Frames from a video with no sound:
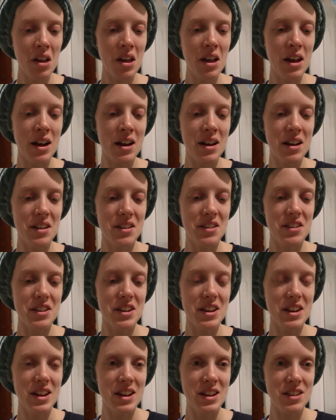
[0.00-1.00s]

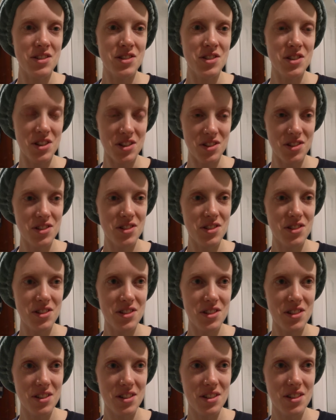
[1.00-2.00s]
and it's
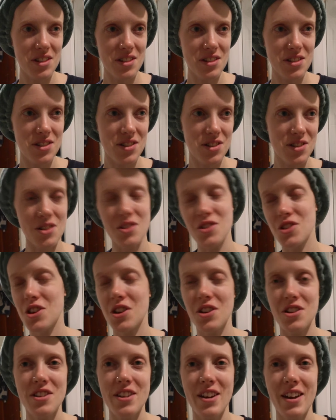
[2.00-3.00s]
just such a
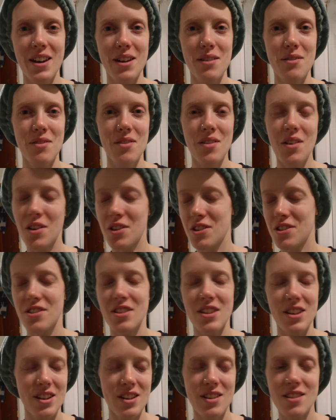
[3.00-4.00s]
good time,
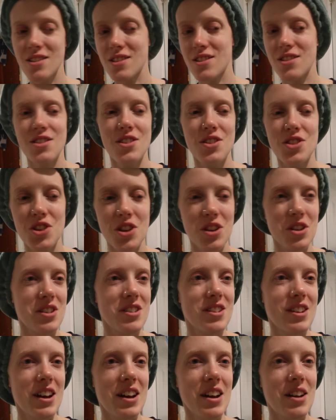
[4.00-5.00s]
honestly. It's such a good
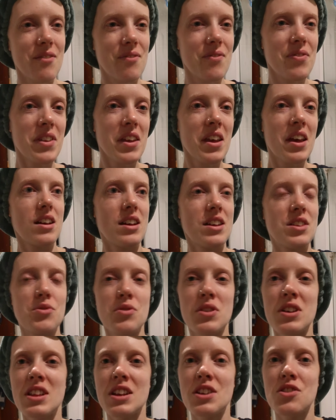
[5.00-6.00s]
time. It's
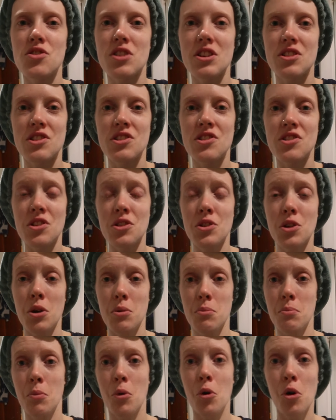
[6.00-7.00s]
really interesting to know
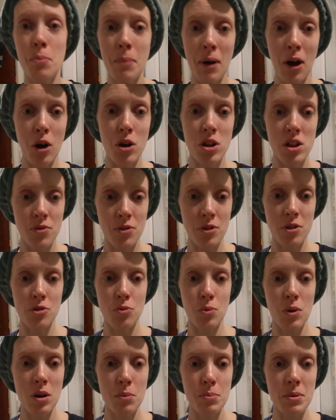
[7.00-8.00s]
more about Oliver
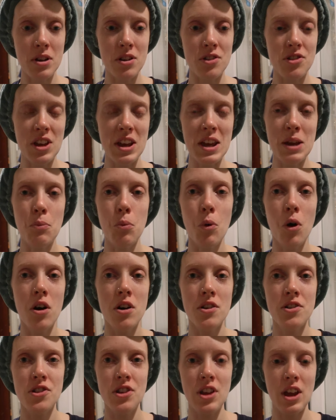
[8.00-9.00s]
as well because he
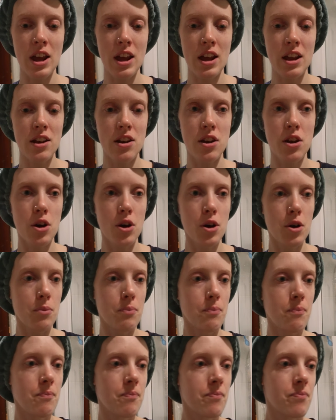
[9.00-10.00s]
was in
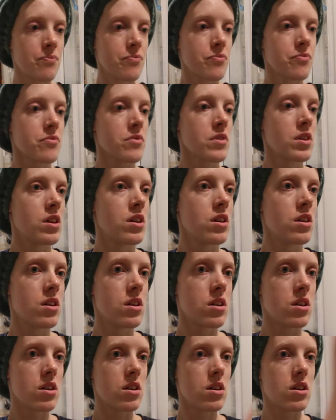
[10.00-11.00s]
um,
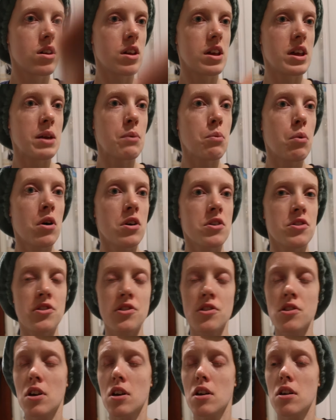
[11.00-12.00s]
he
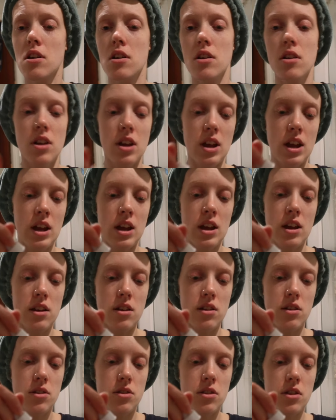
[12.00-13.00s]
was
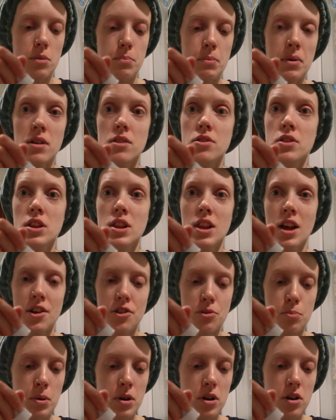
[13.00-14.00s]
in the
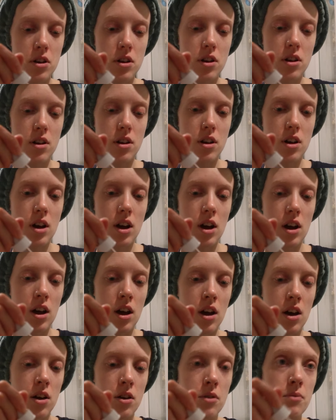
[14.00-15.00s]
last book
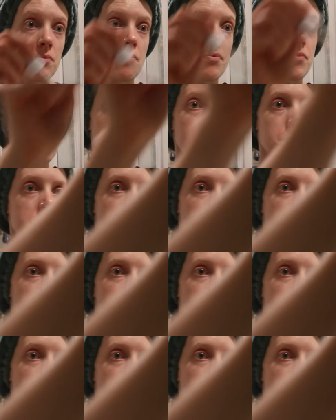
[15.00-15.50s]
um, of